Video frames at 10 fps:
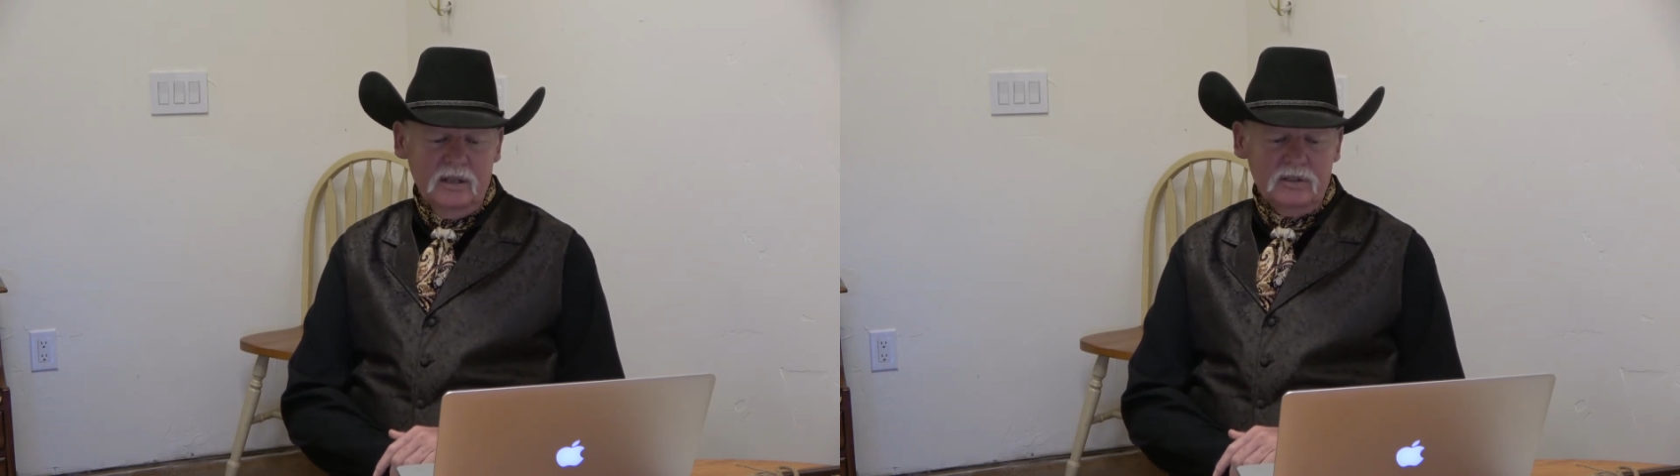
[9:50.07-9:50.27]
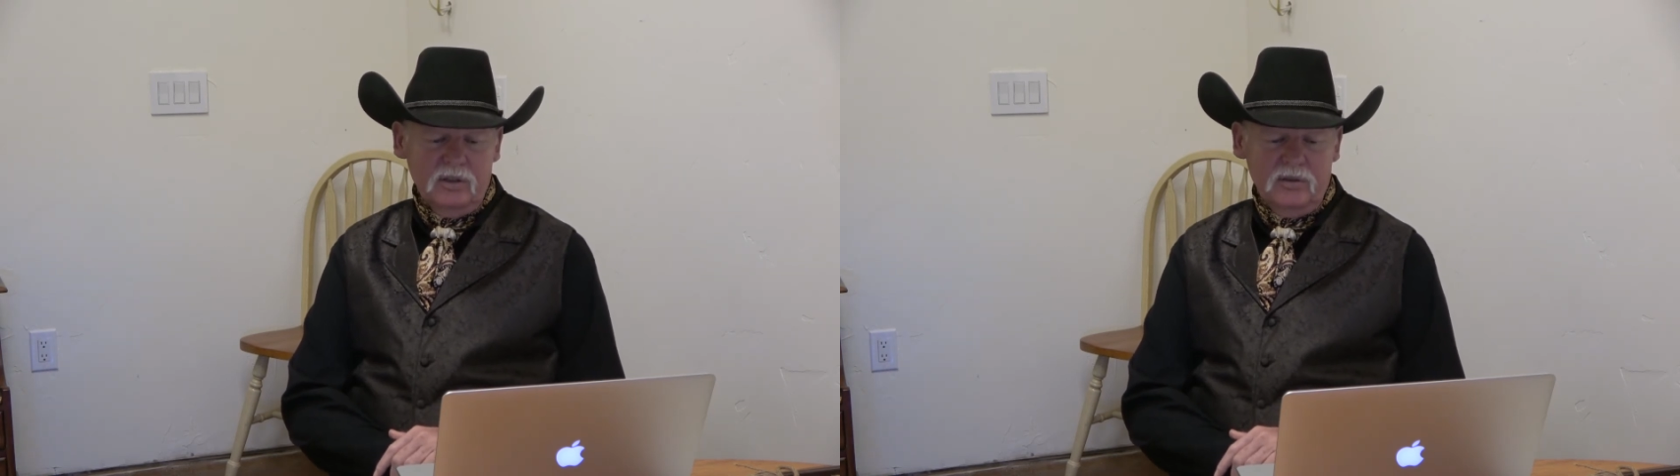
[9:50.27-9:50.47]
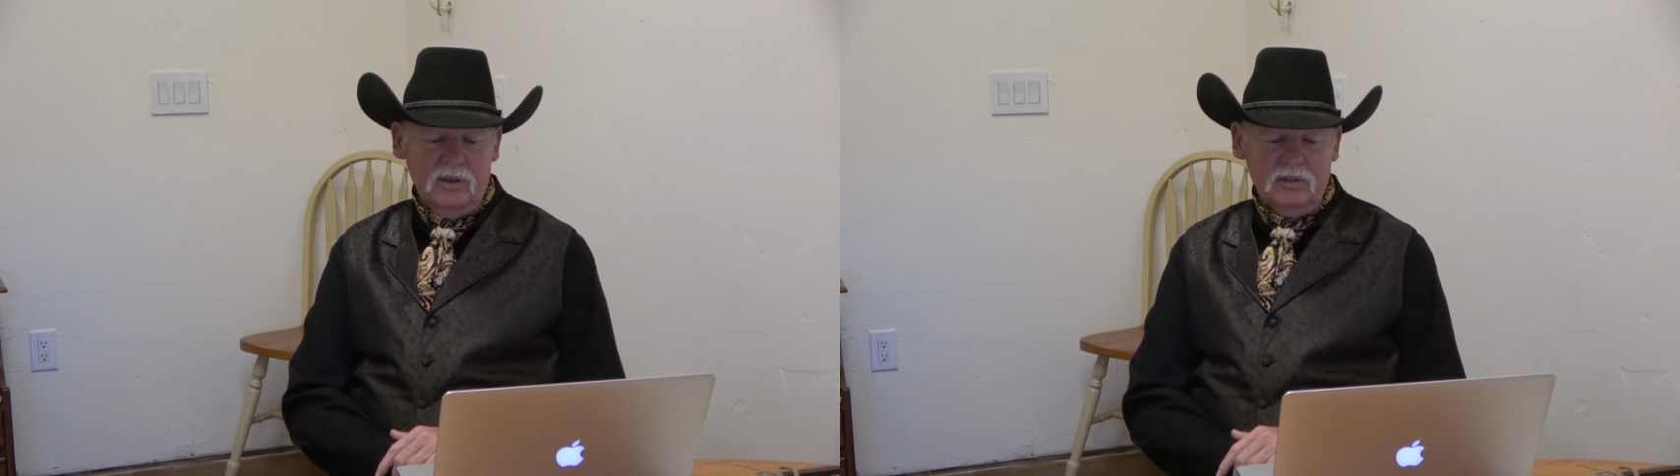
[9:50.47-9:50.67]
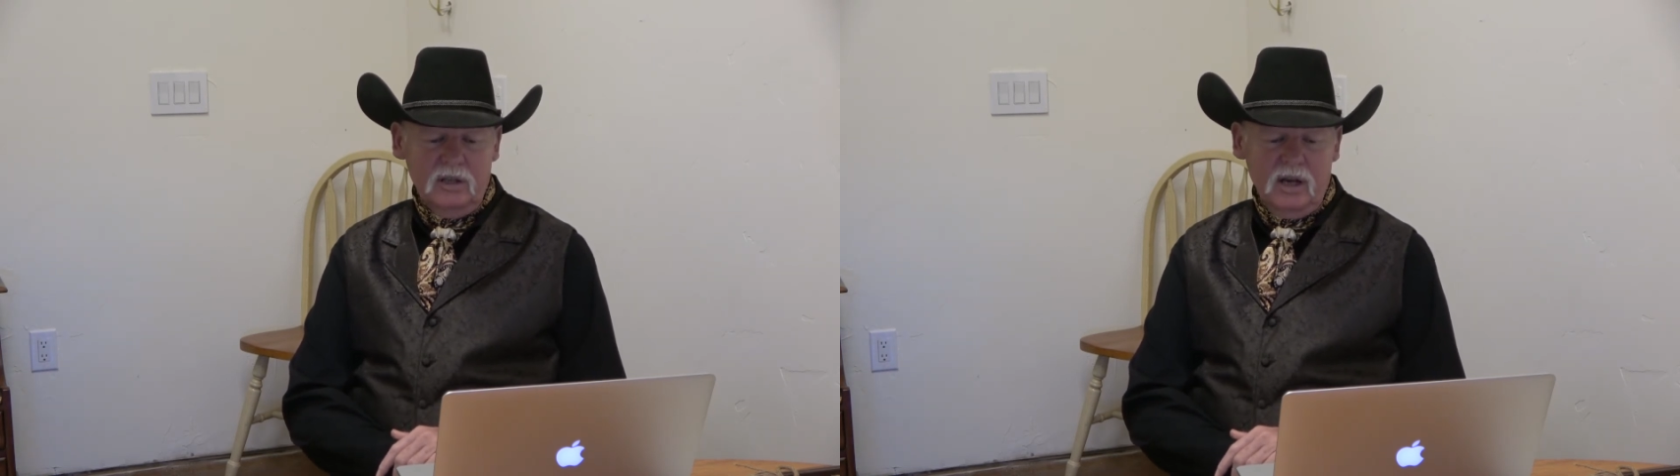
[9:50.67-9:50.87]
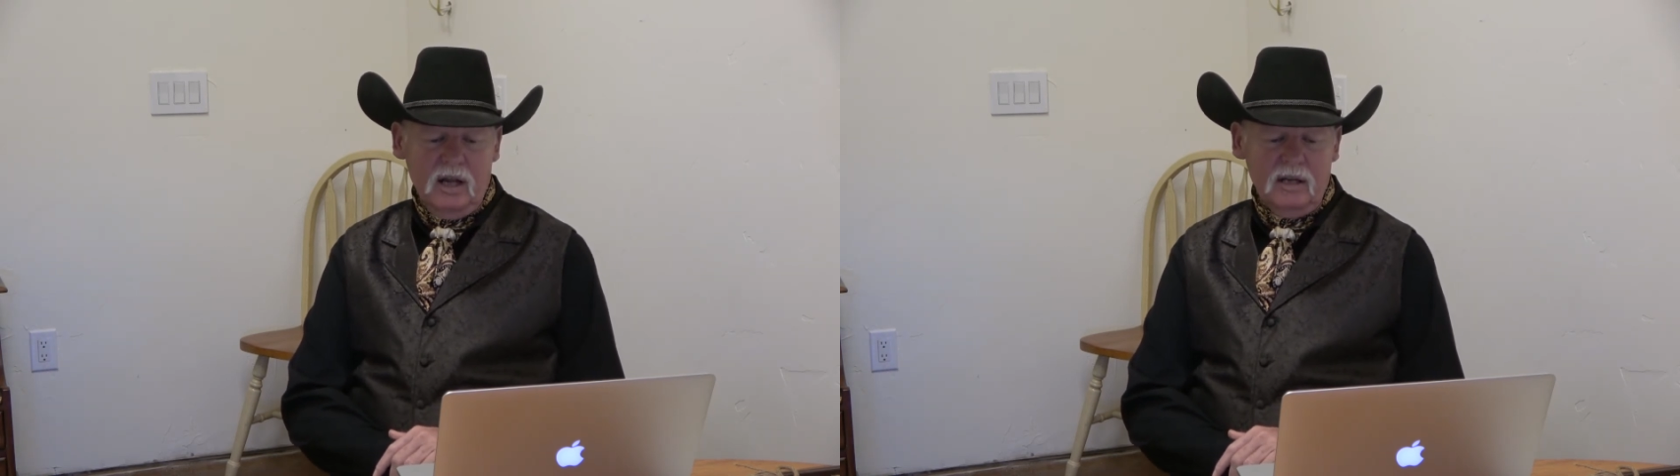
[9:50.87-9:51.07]
So there's
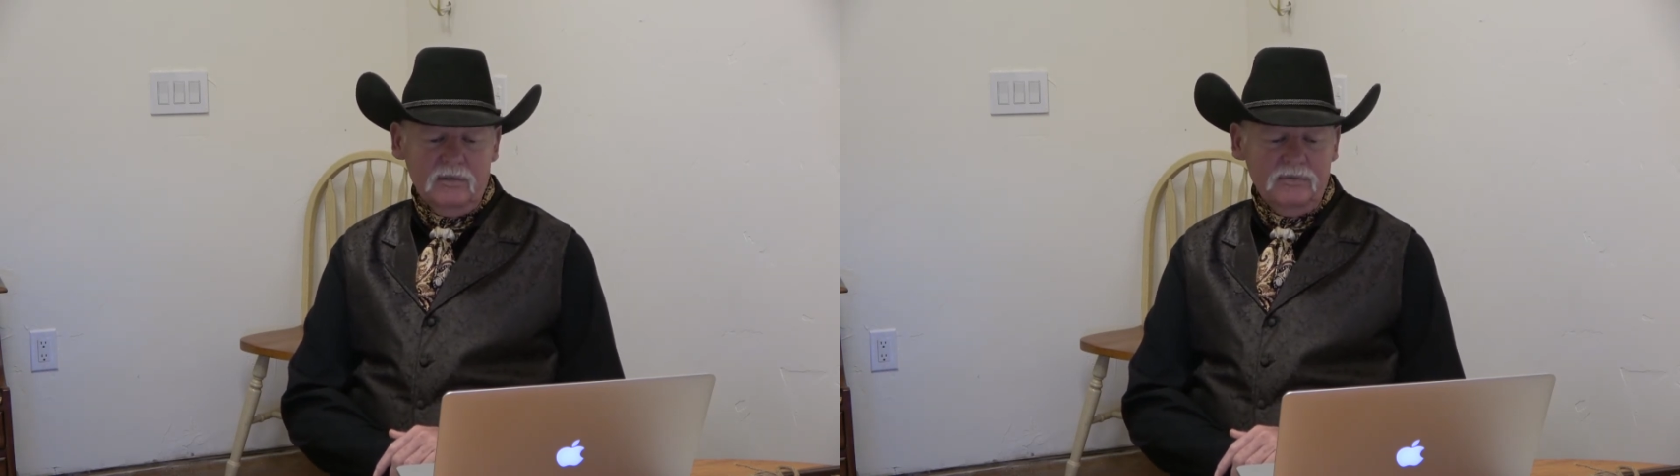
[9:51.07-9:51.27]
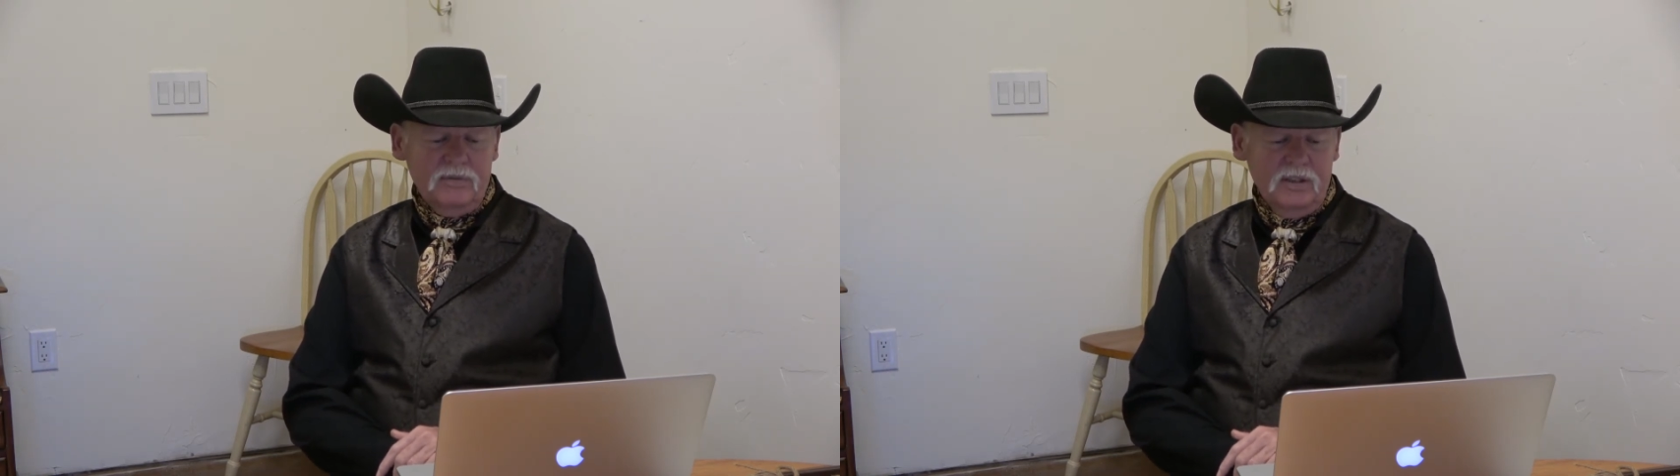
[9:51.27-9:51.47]
a lot of